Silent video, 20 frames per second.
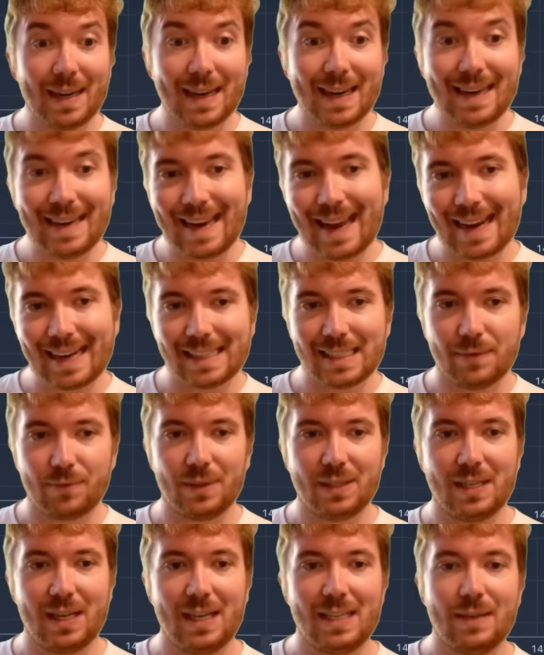negative
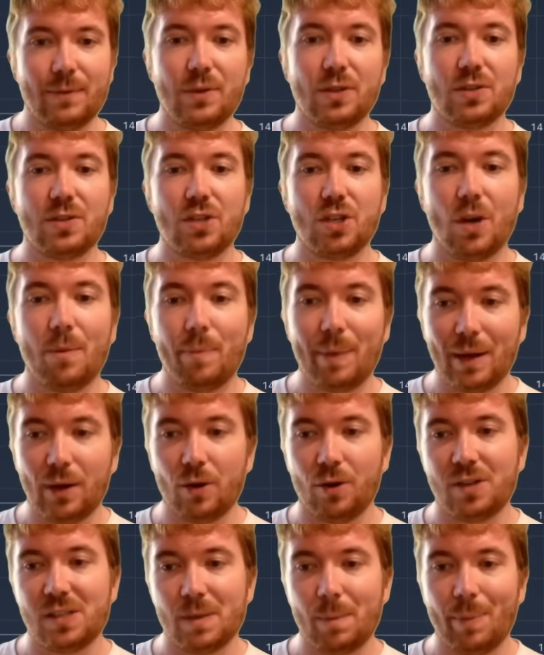returns. If we just show
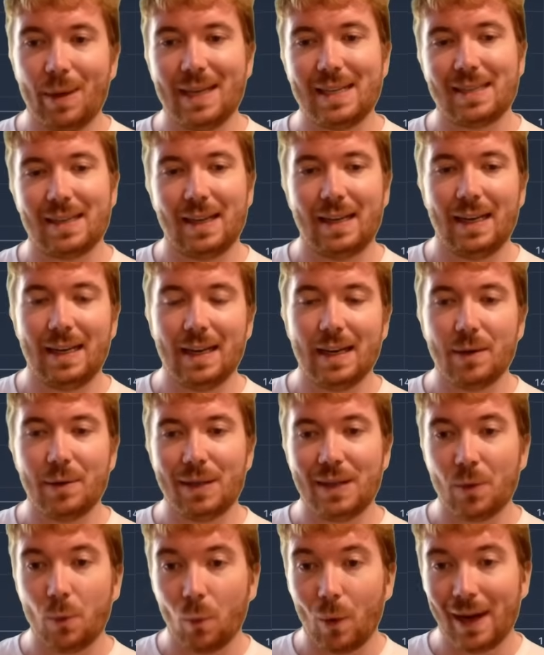Bitcoin as a baseline here
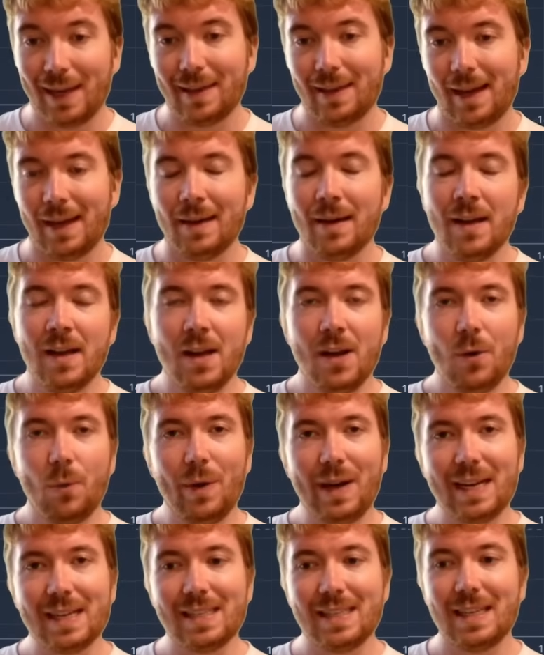in the white line,
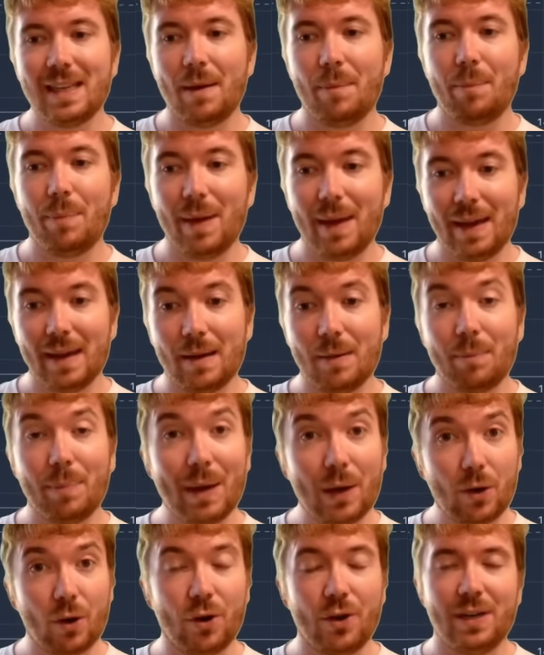we can see that
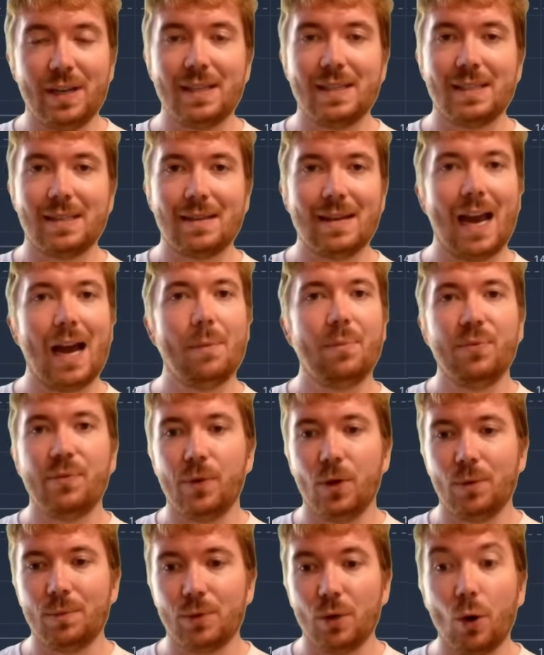Bitcoin has
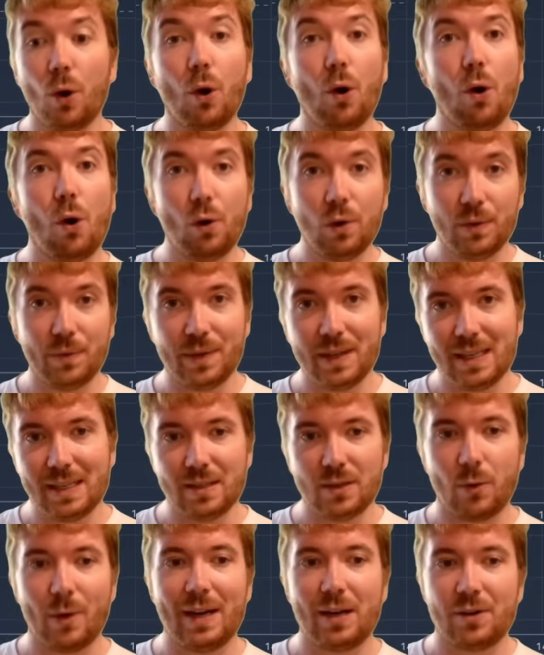outperformed all of
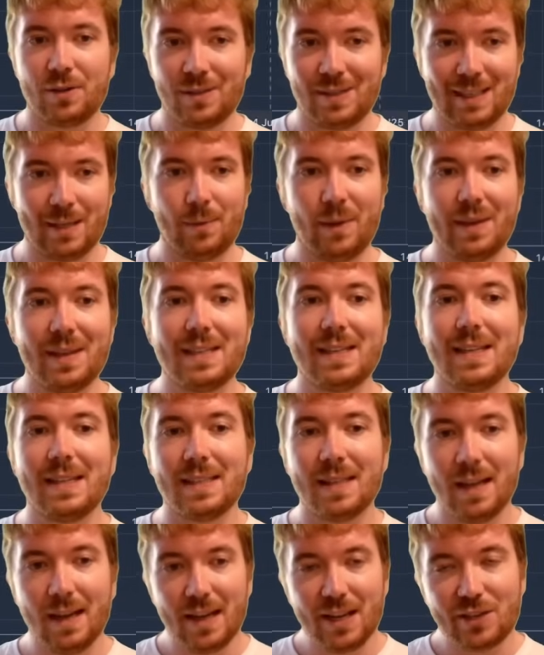these quite considerably. This
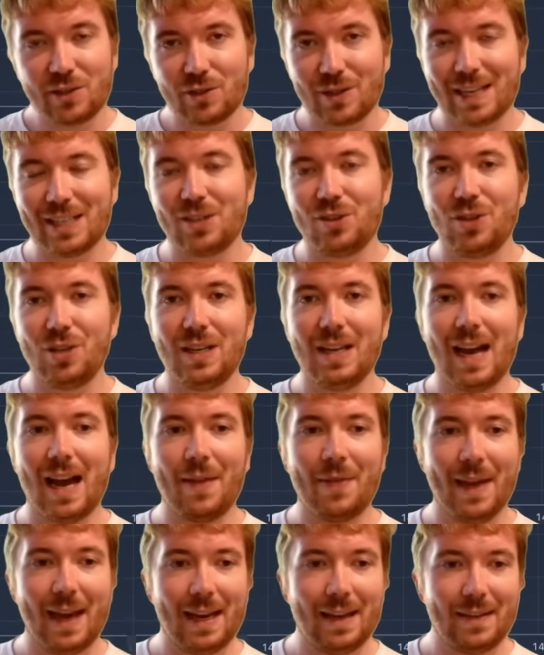is Strategy
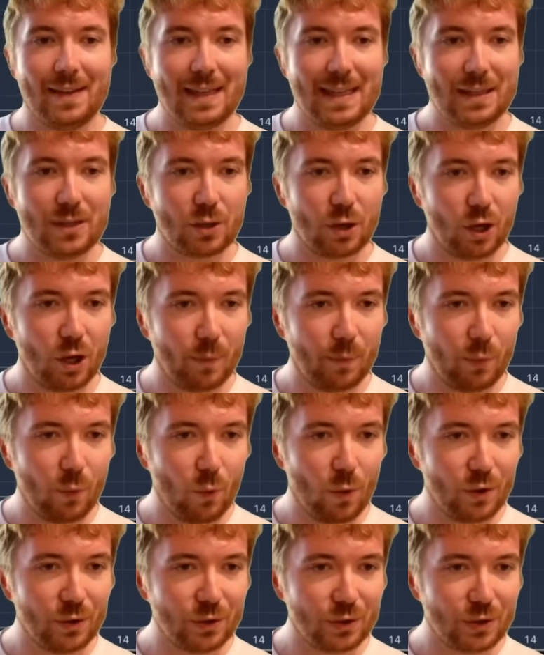and then the top
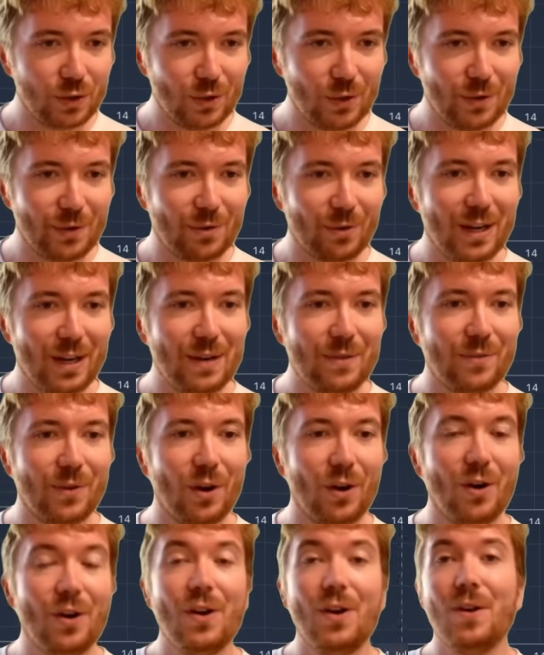1, 2, 3,
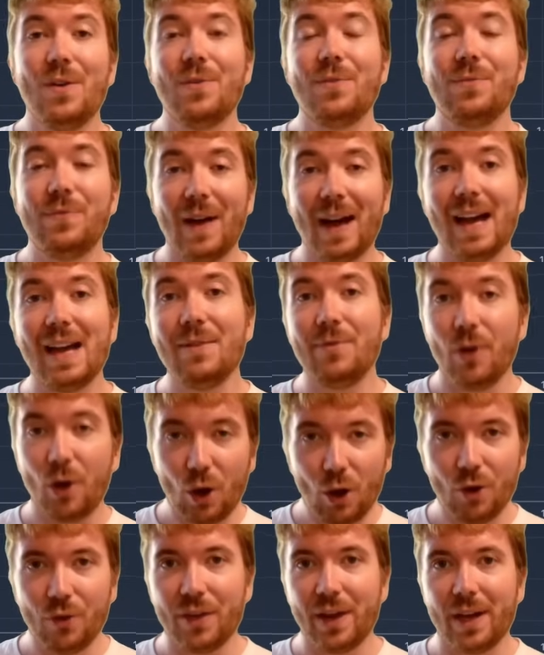4, 5
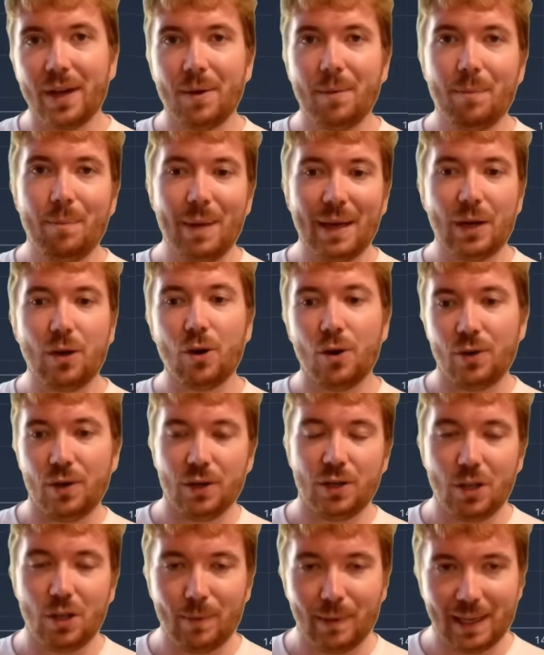other Bitcoin
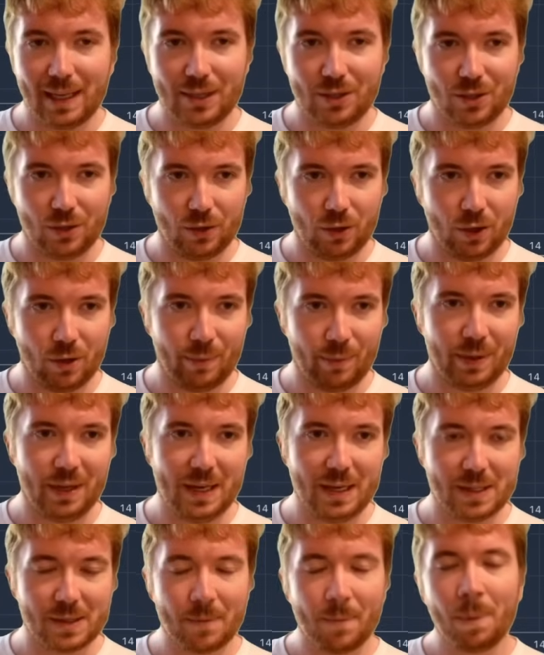accumulation
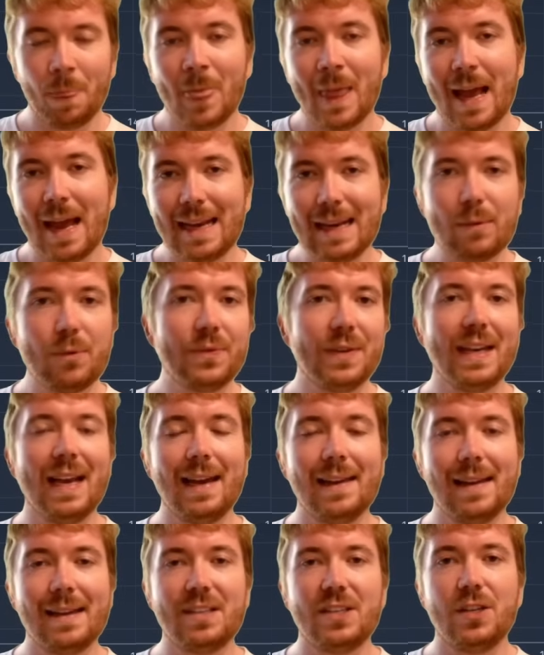companies. Now, one thing
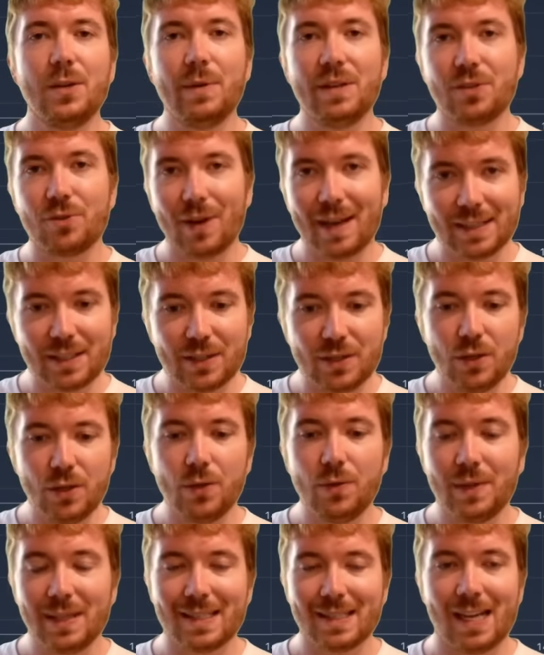I like to do when trying to
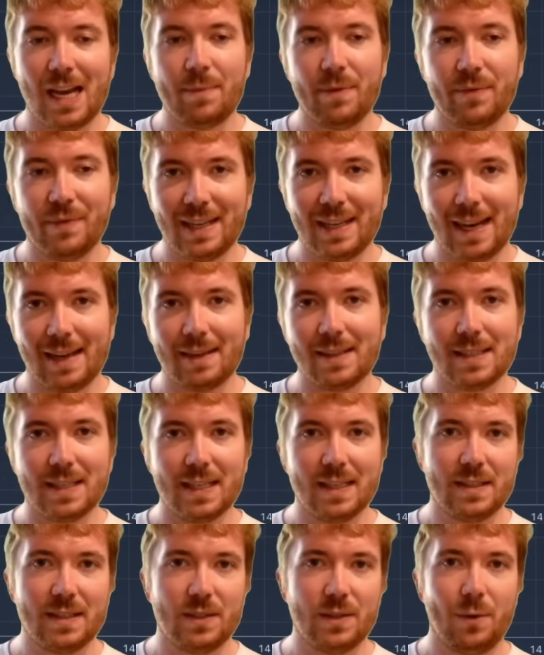do this type of
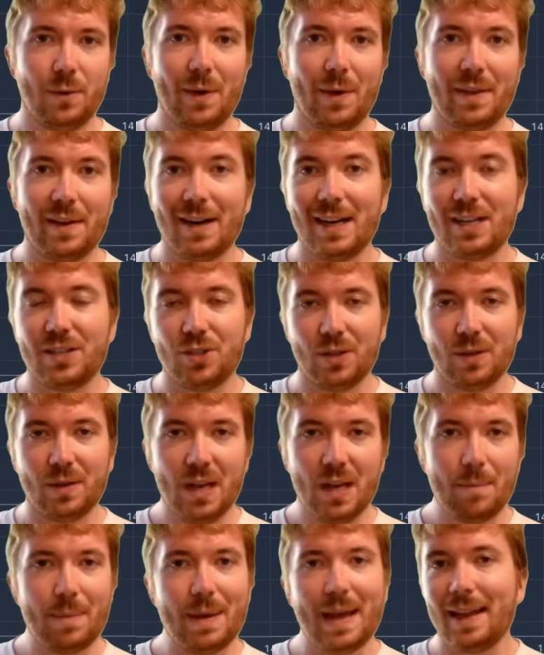analysis to whether I should
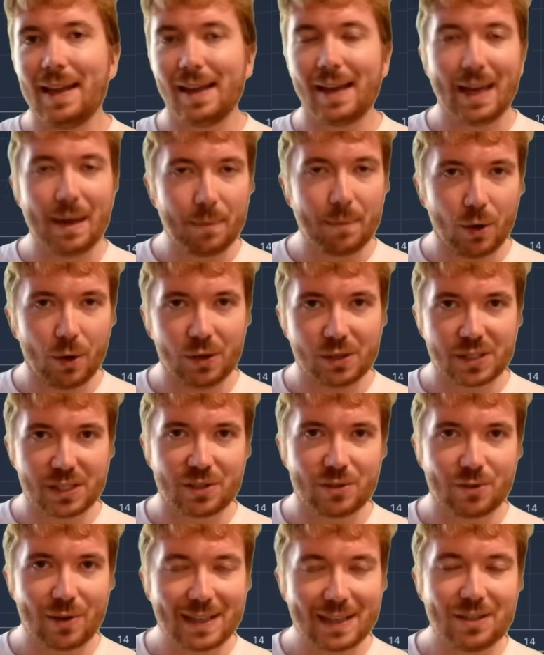be allocating more to
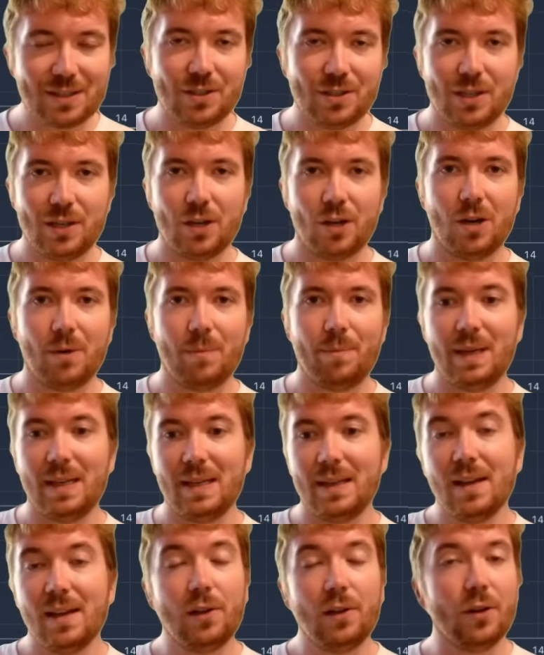Strategy or
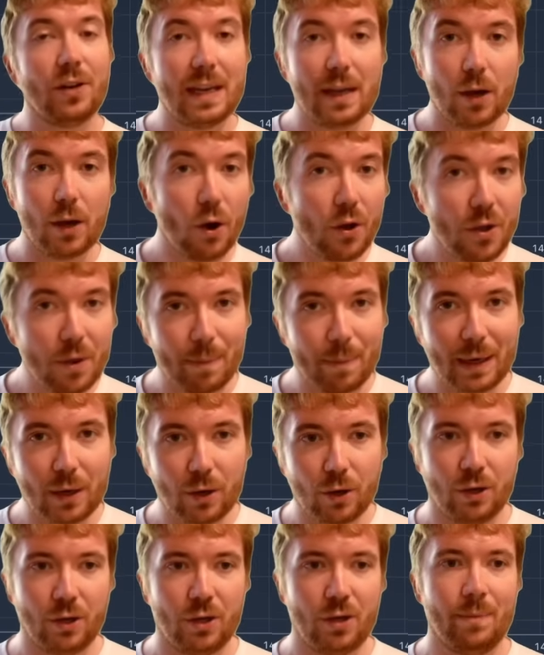be looking at other
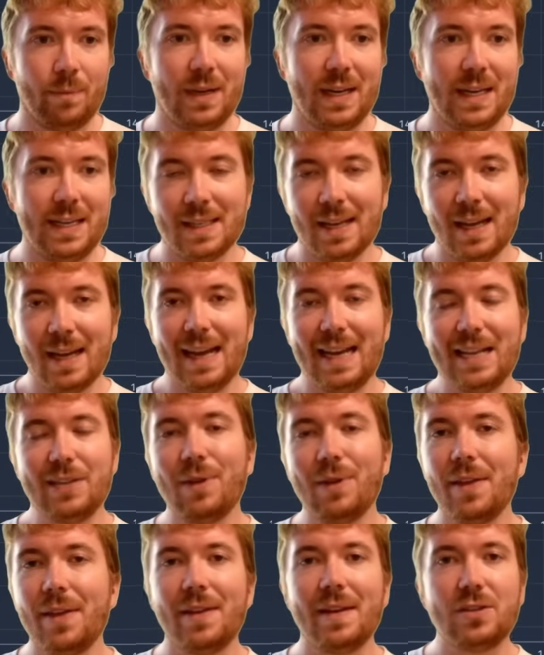Bitcoin companies is,
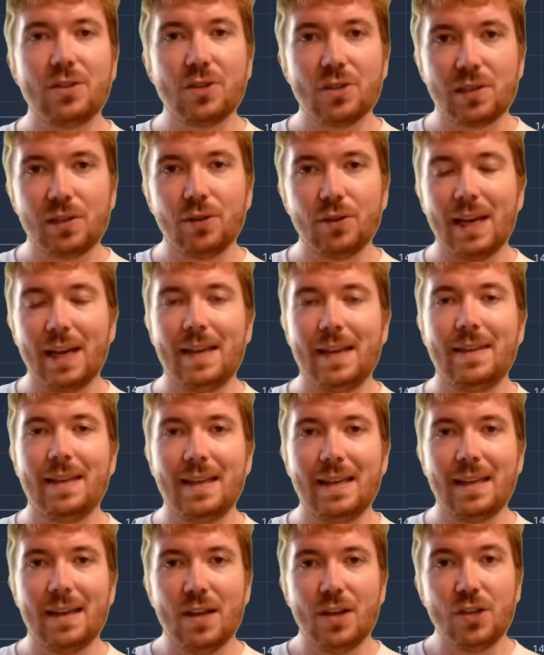rather than just look at
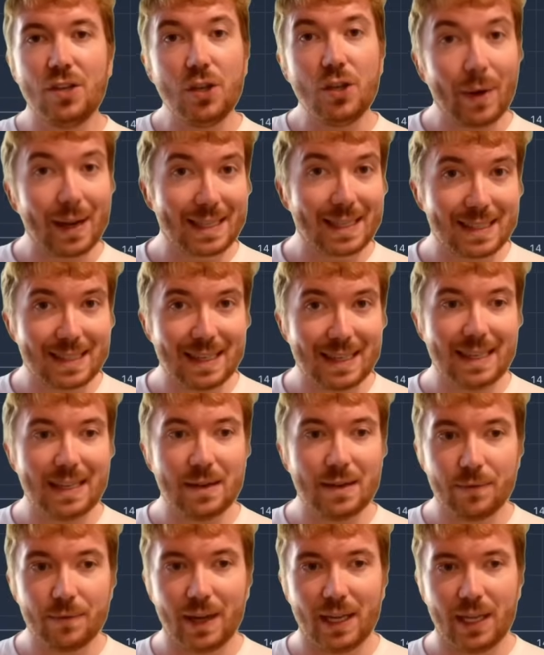the
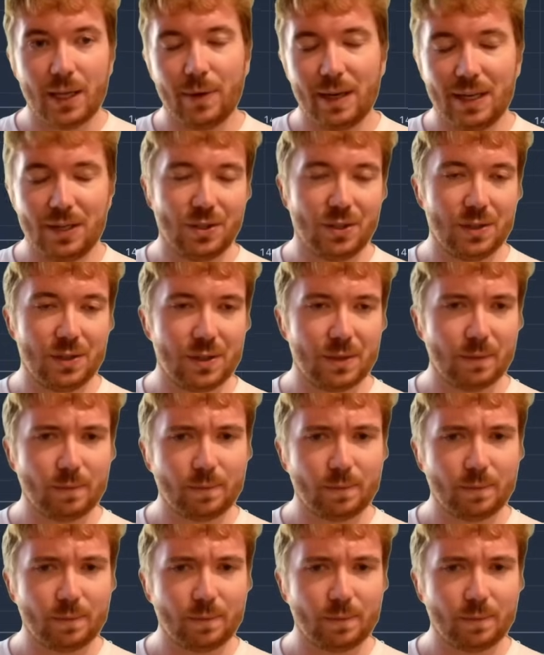USD valuations,